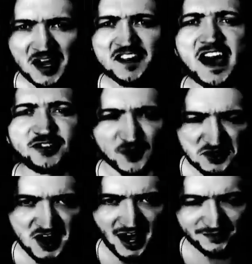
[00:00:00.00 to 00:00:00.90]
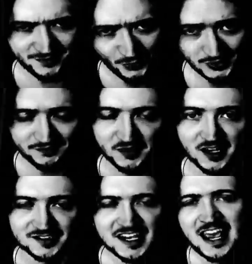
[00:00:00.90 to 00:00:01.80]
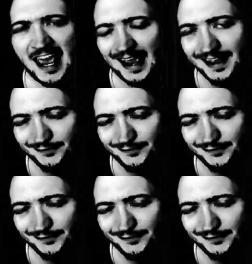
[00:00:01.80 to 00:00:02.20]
That's for not voting for us, and